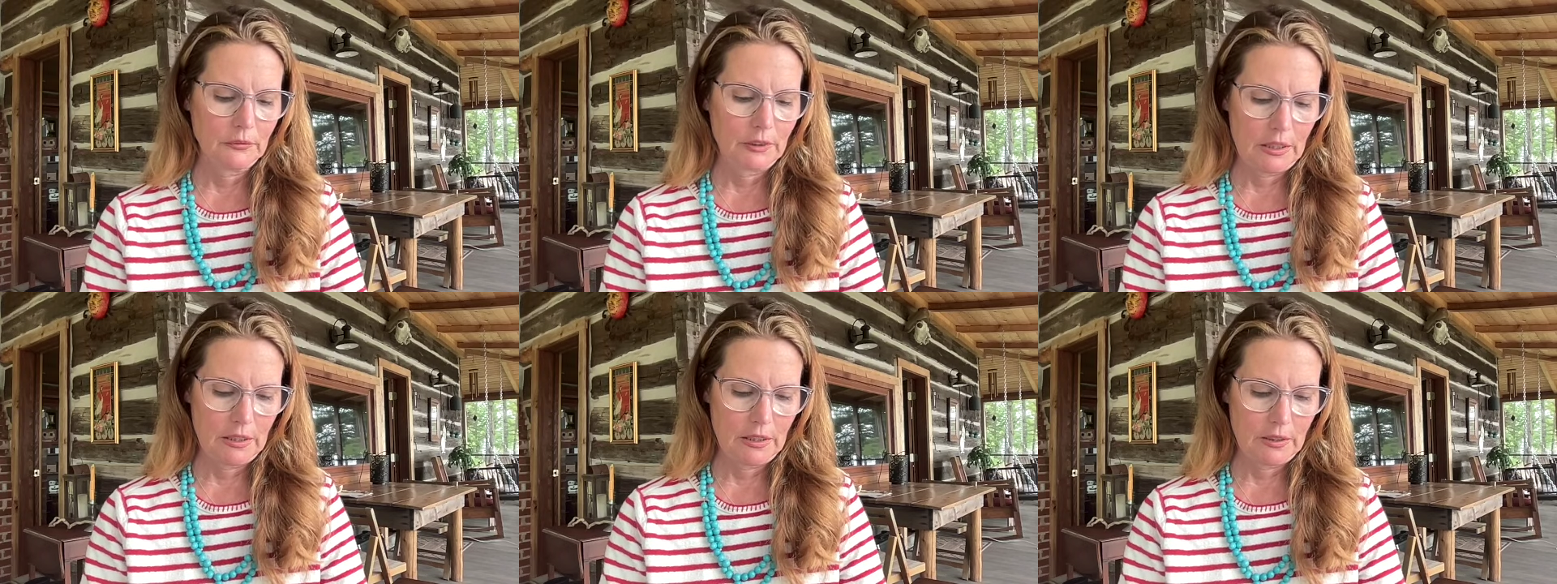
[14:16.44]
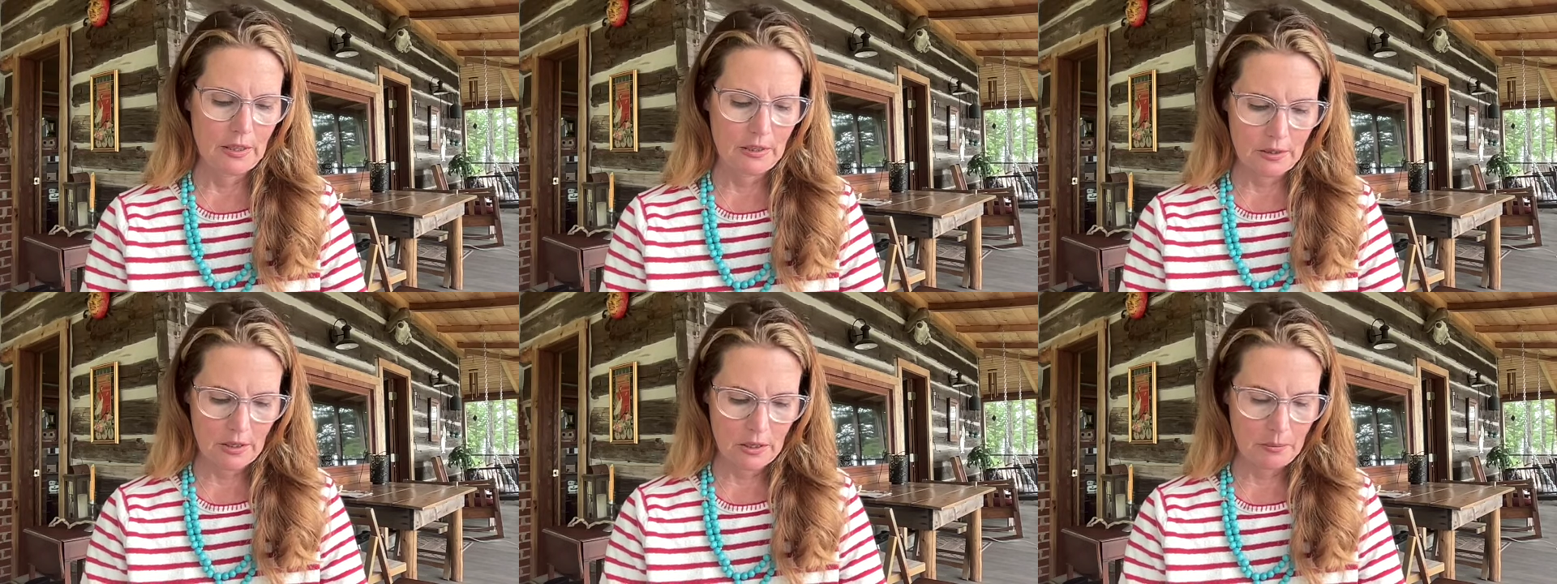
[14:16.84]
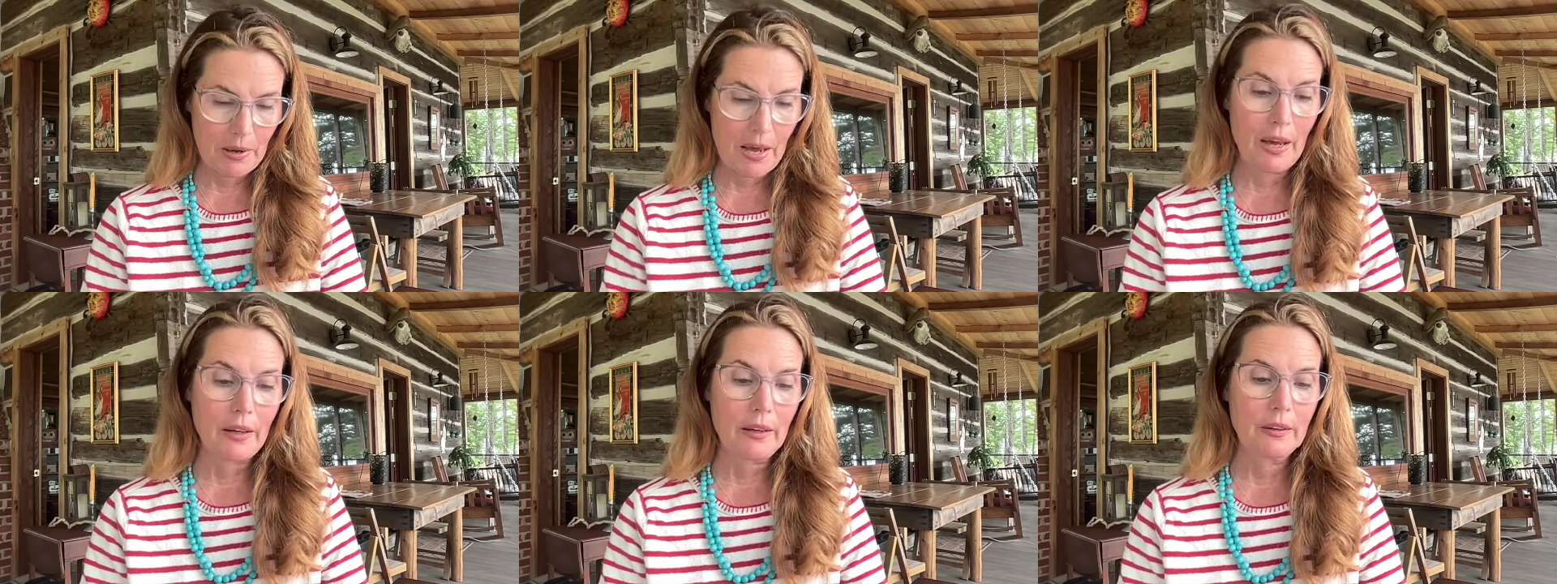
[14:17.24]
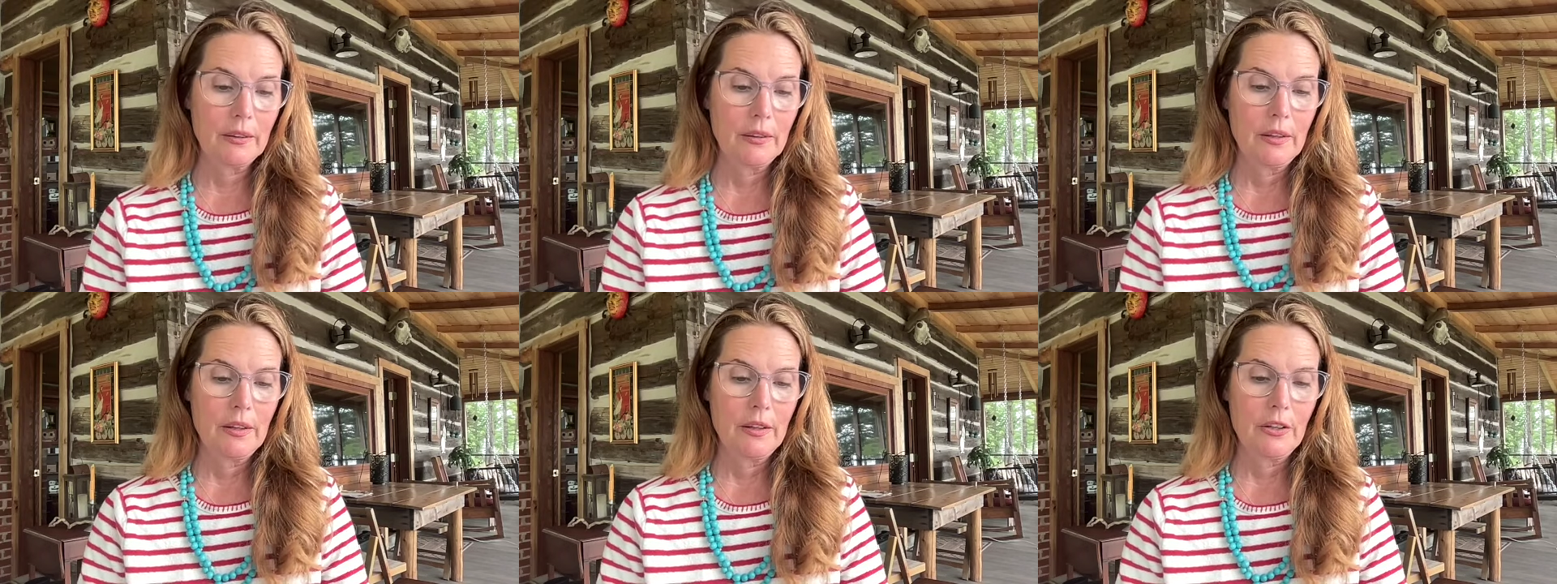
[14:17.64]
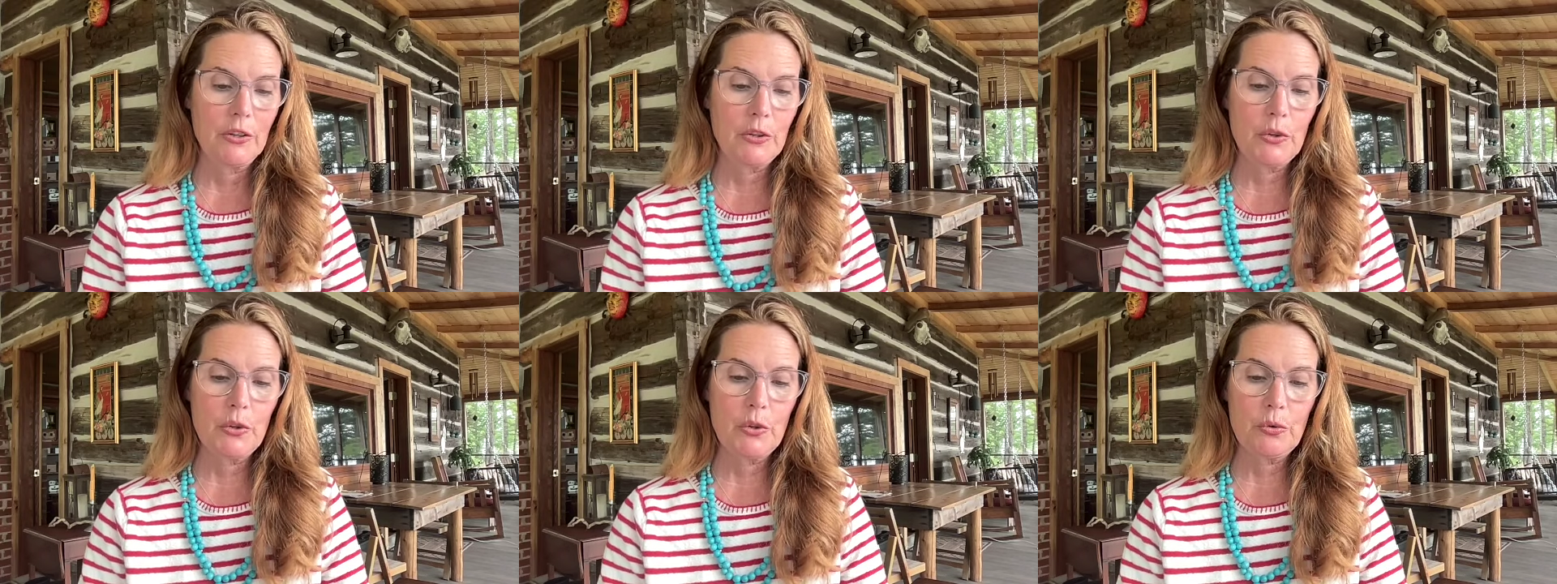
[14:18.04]
And it says on the back,
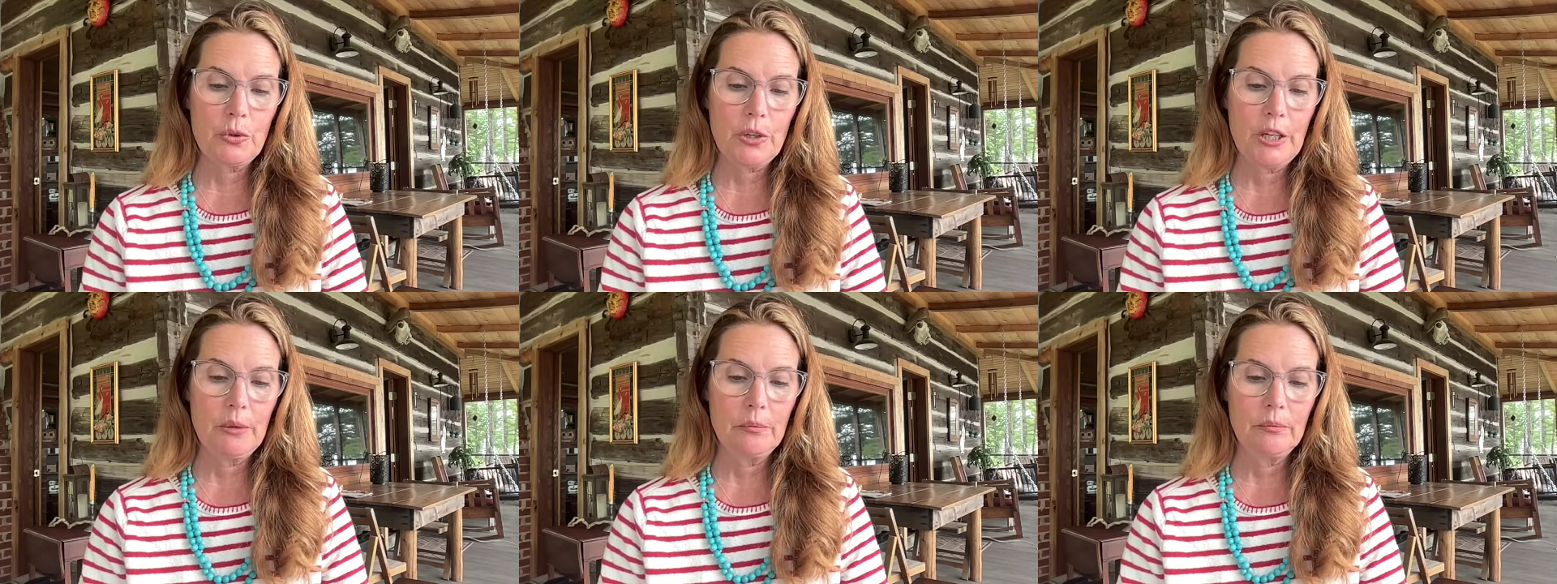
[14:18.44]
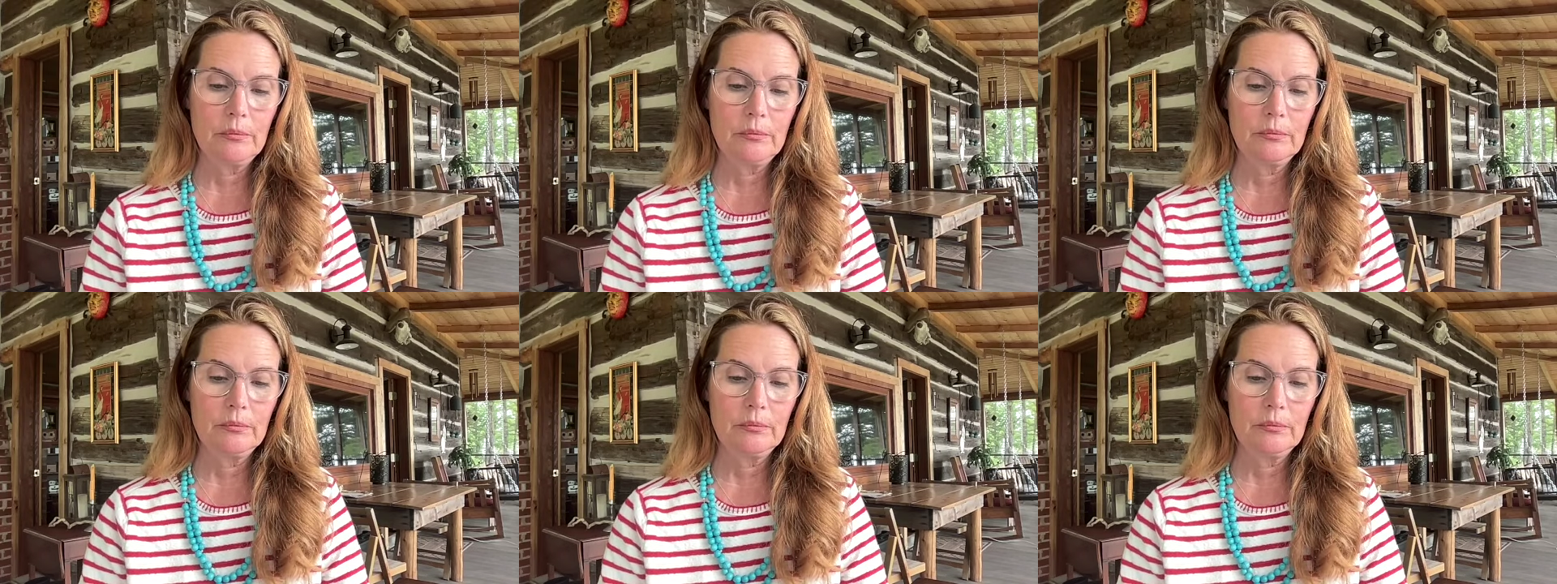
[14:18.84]
This is a dream.